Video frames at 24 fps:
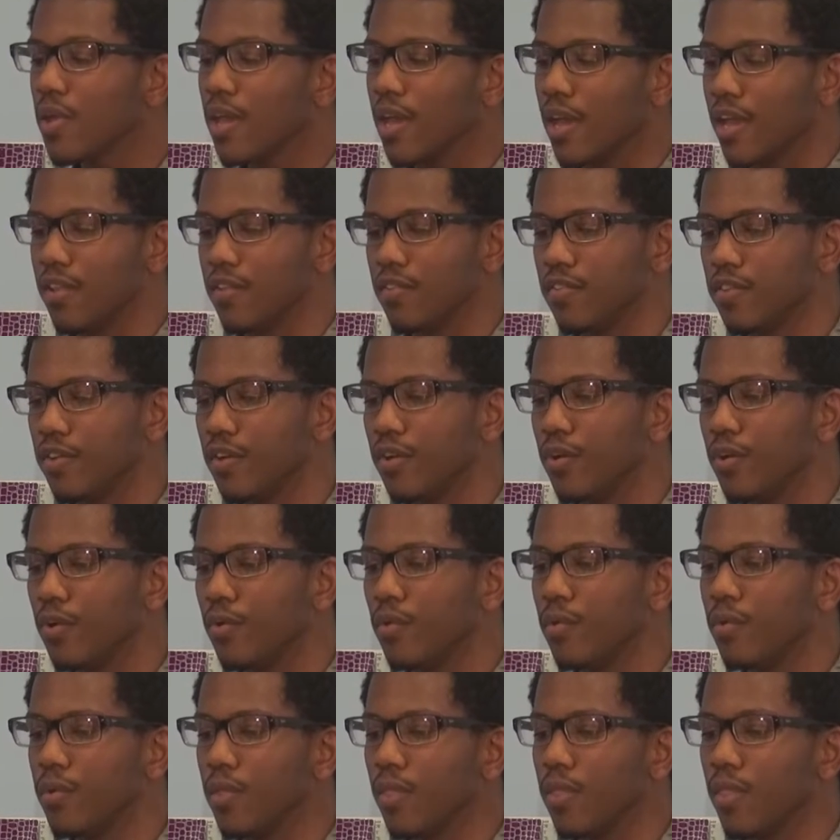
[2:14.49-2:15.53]
And so
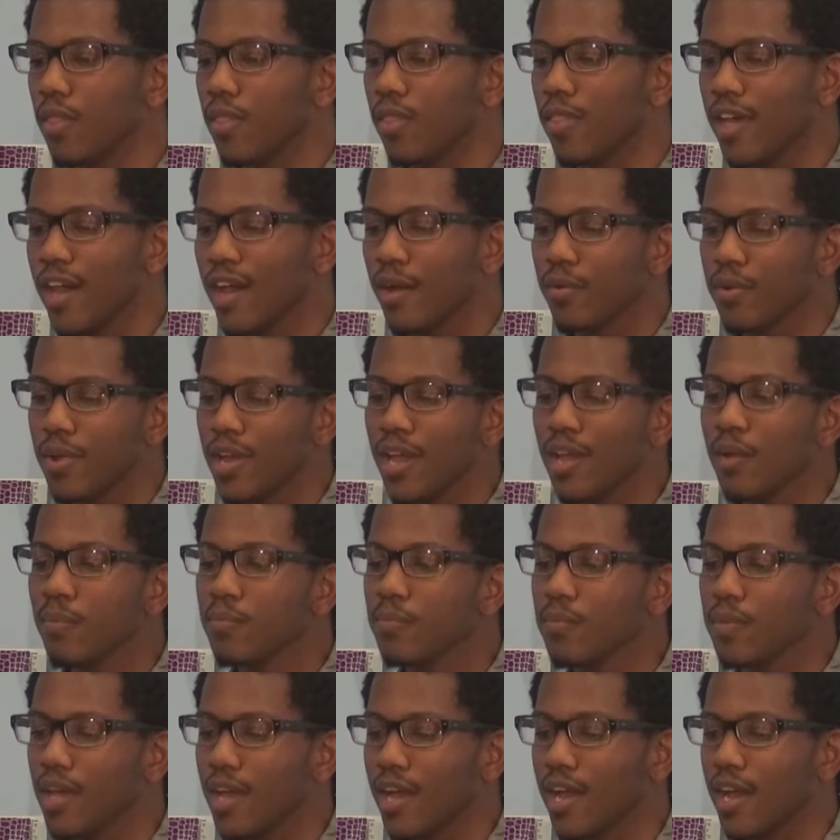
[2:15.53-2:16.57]
that way
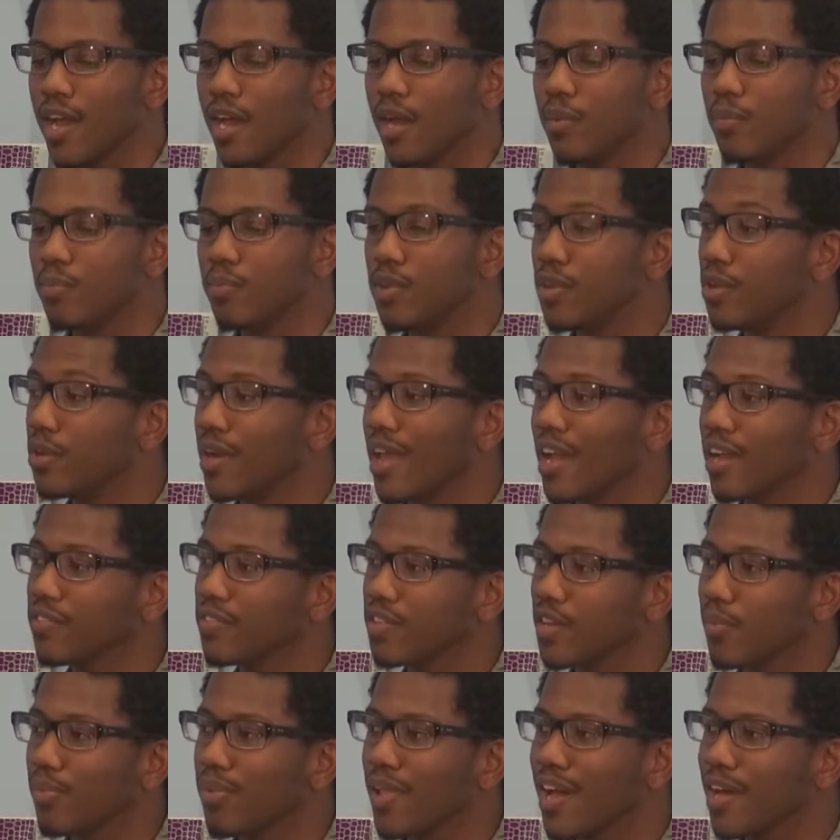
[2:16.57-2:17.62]
you don't actually
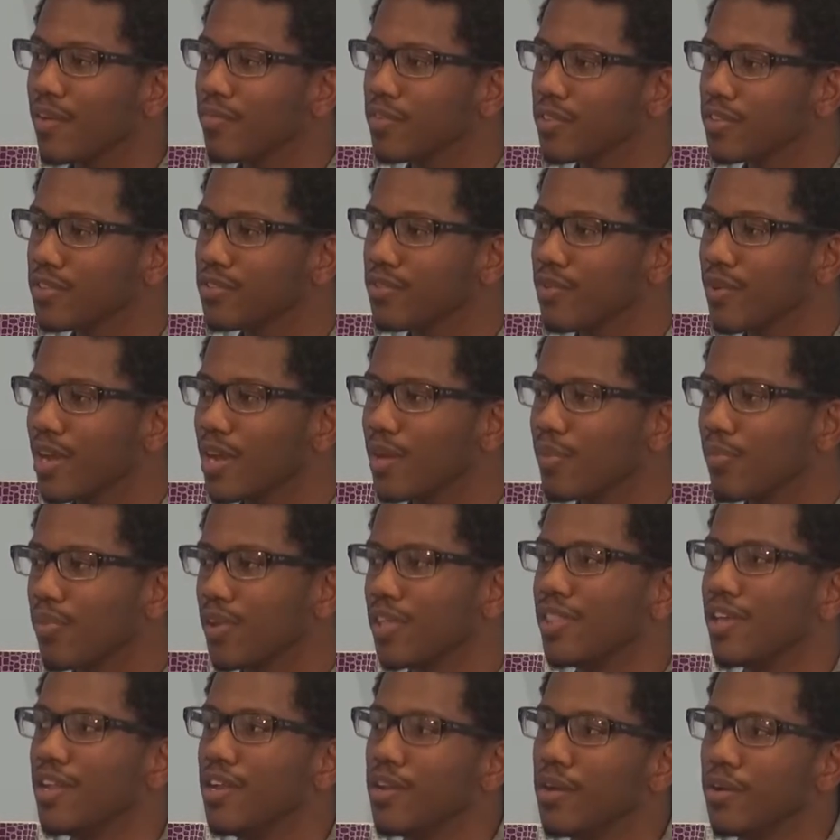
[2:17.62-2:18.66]
apply for this grant, but
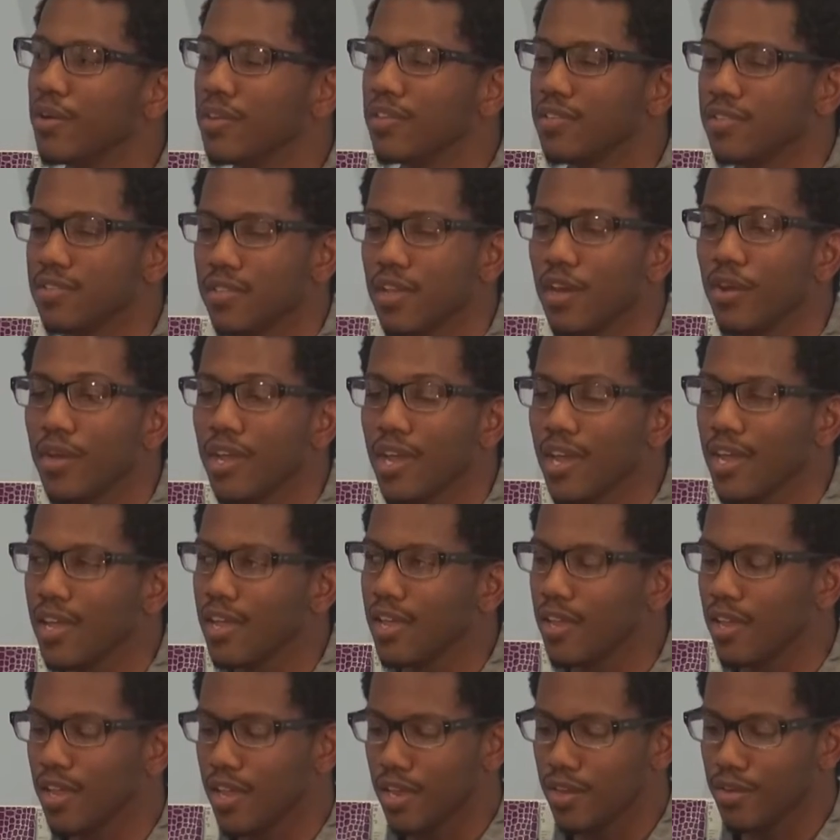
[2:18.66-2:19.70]
they notice, okay,
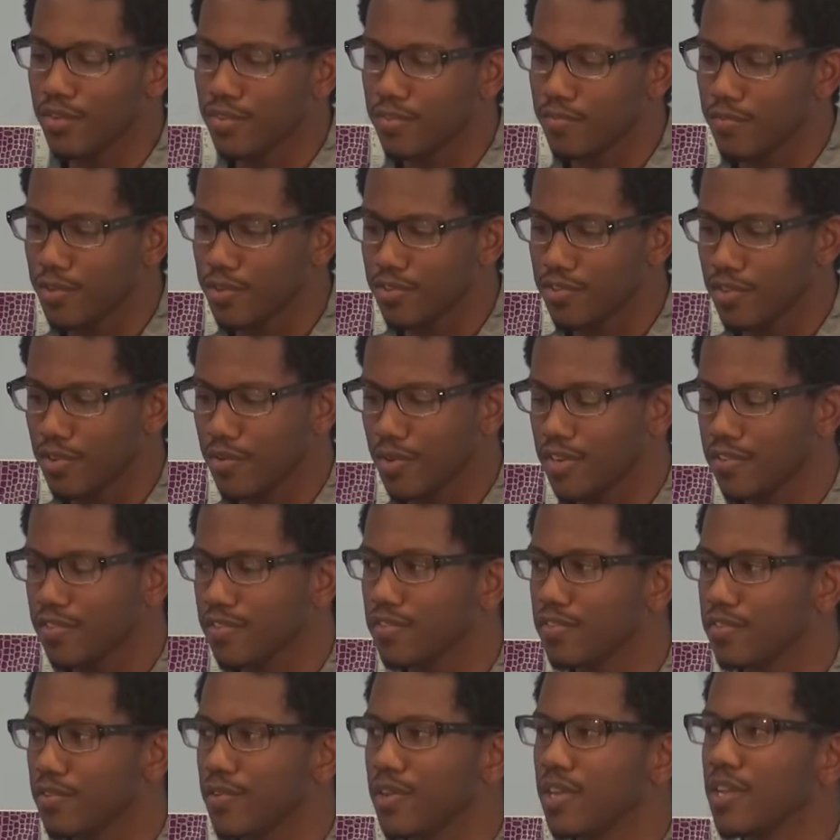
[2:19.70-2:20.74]
here's a first generation
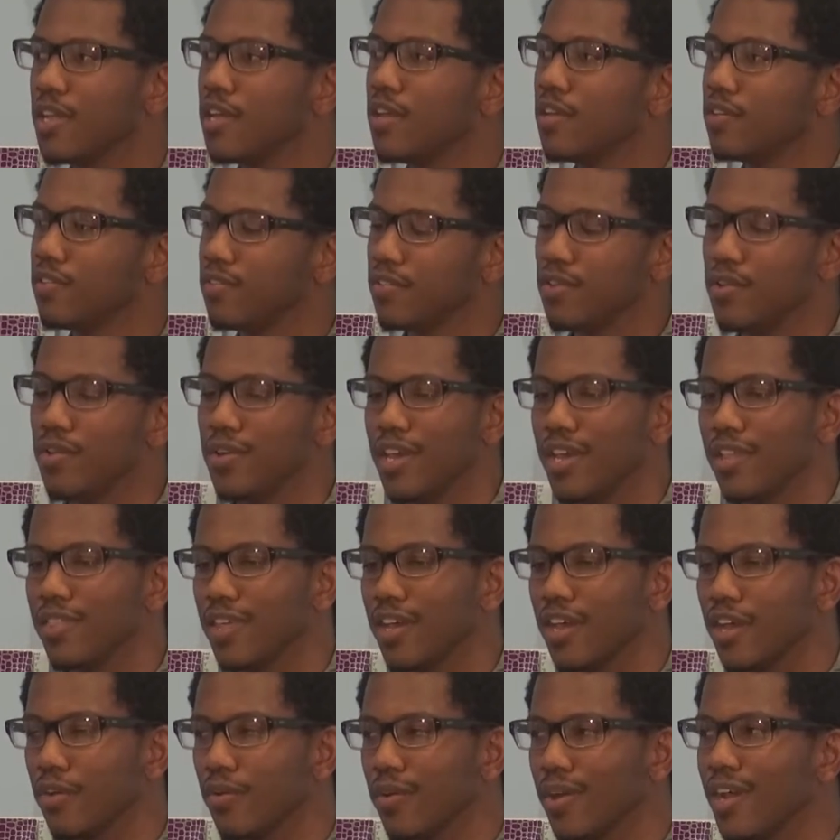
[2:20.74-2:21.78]
student, so you get
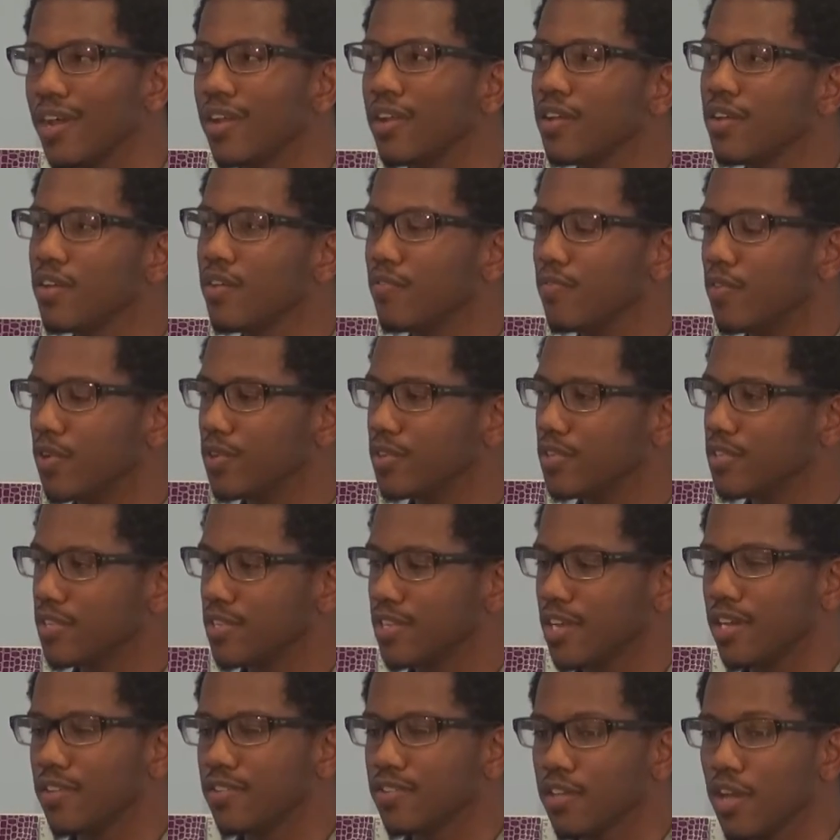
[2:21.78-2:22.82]
that grant. Versus a
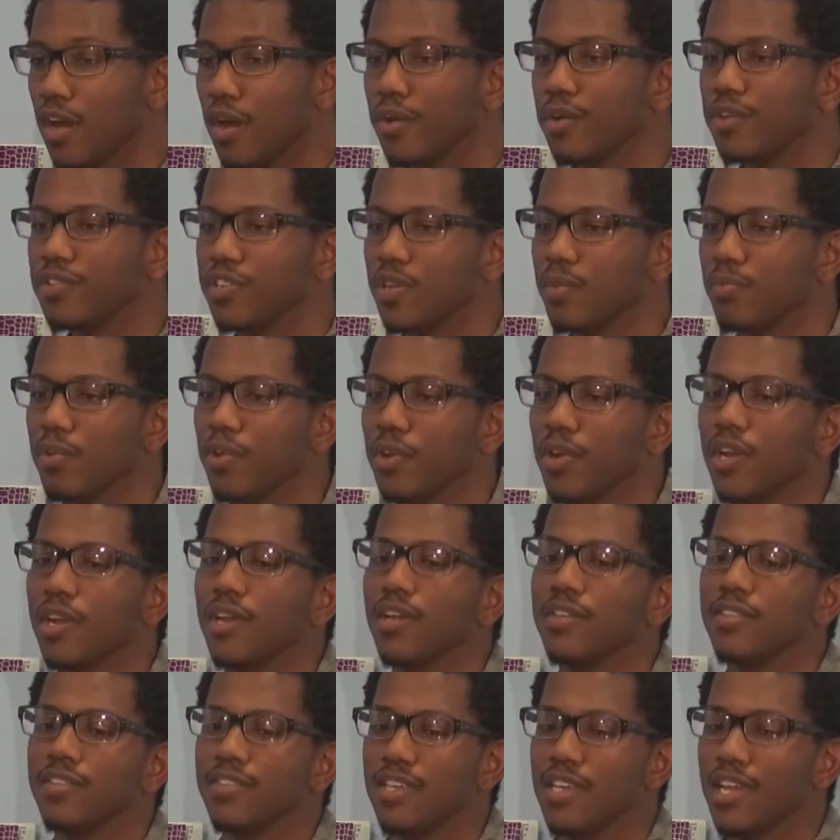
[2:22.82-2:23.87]
scholarship, you're gonna
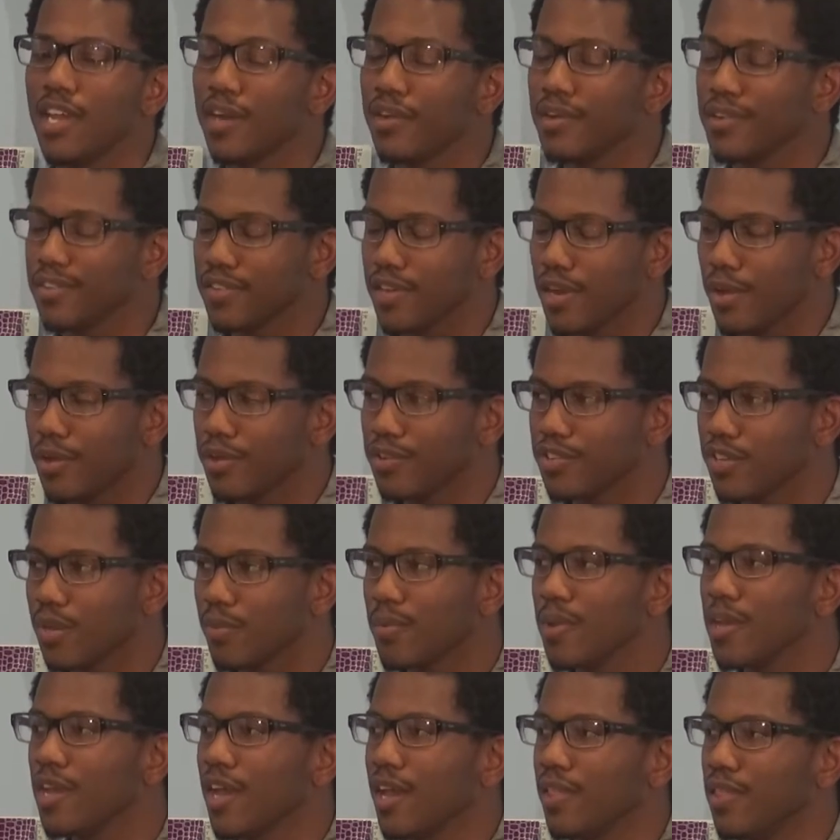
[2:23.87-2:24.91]
seek out a scholarship,
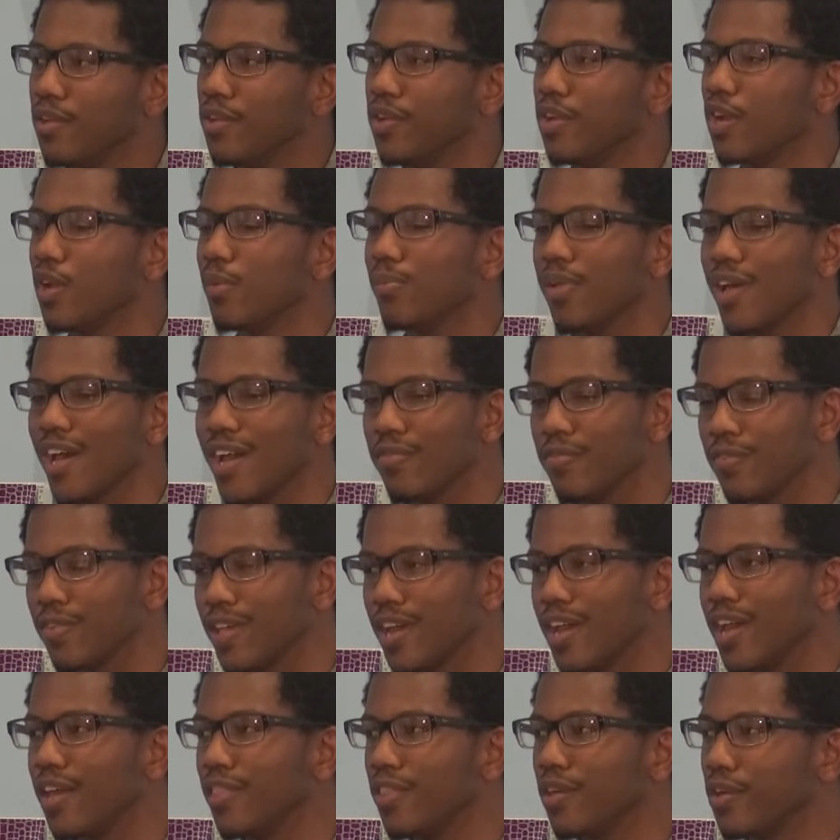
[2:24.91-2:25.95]
then you're gonna apply for
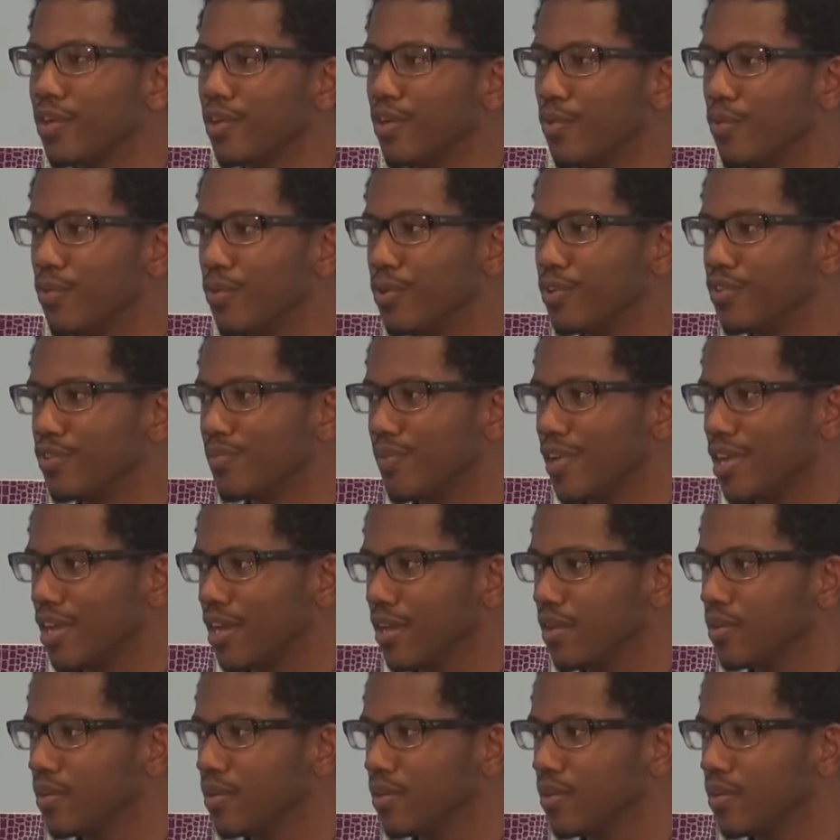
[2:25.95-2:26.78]
that, and they're gonna award you money.